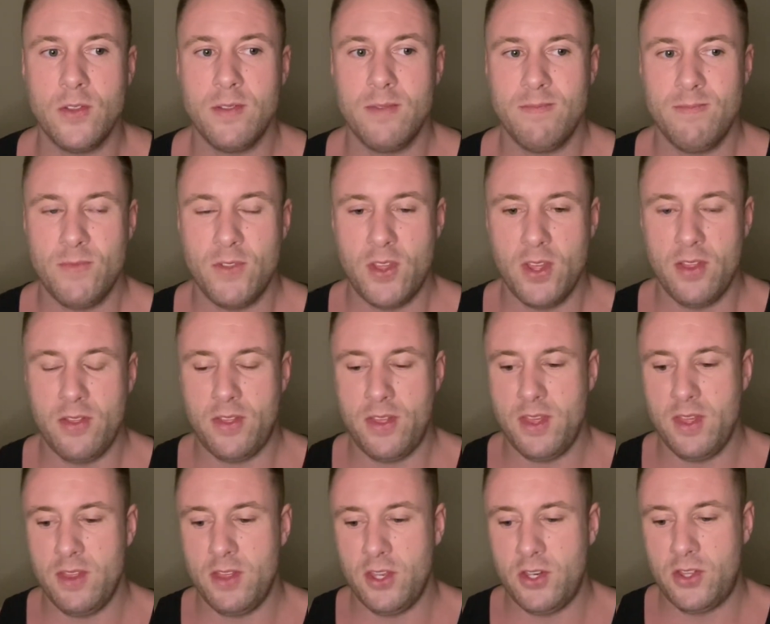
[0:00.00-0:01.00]

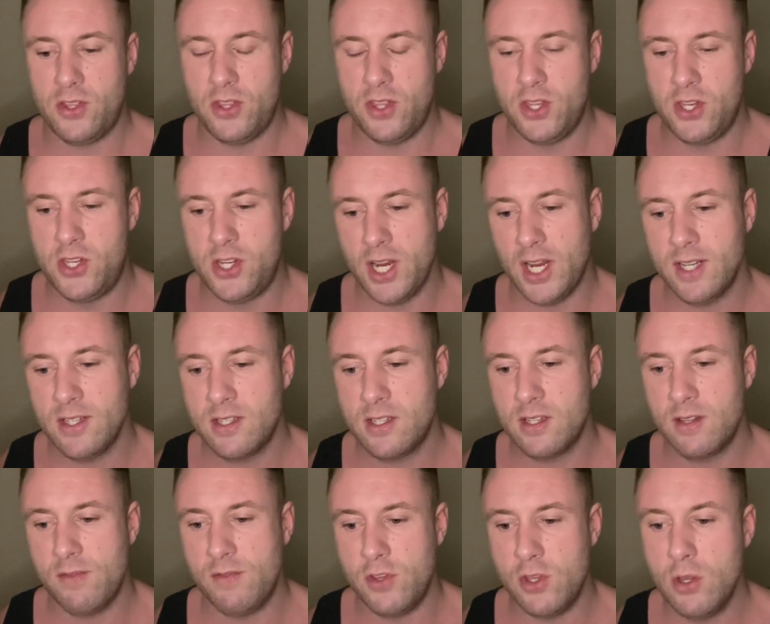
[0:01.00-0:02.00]
the chances
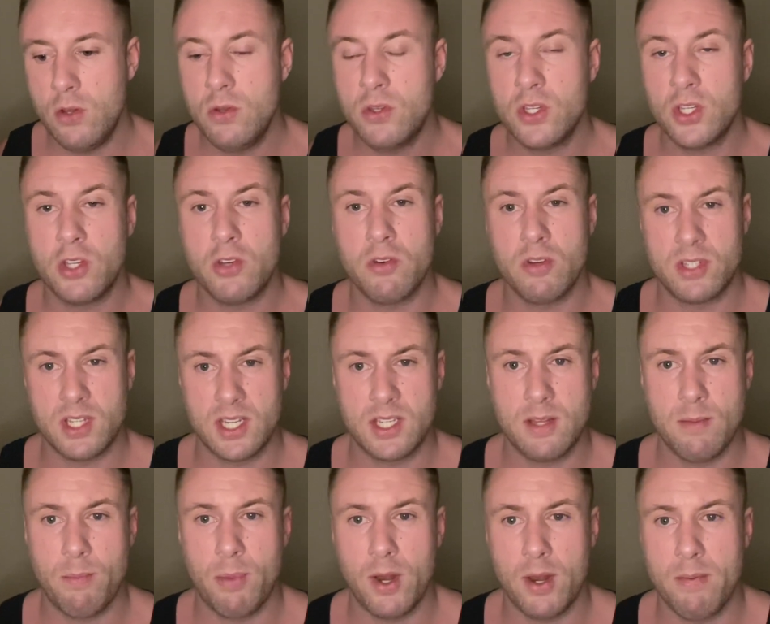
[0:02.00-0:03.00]
of using your existing
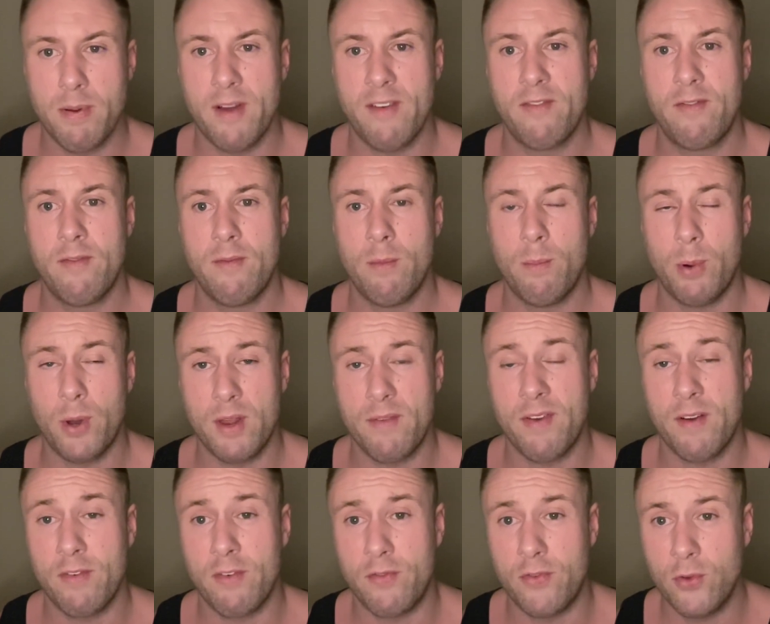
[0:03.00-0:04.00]
body fat
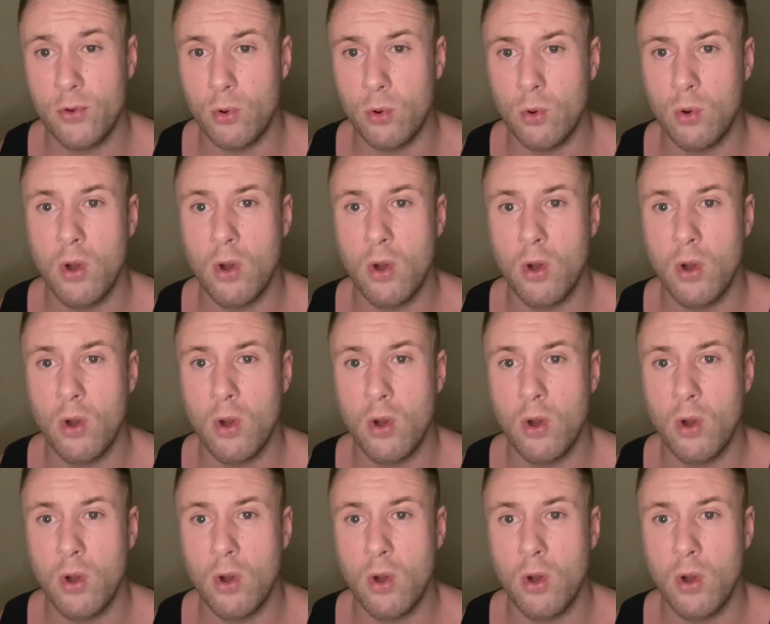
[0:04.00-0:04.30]
for fuel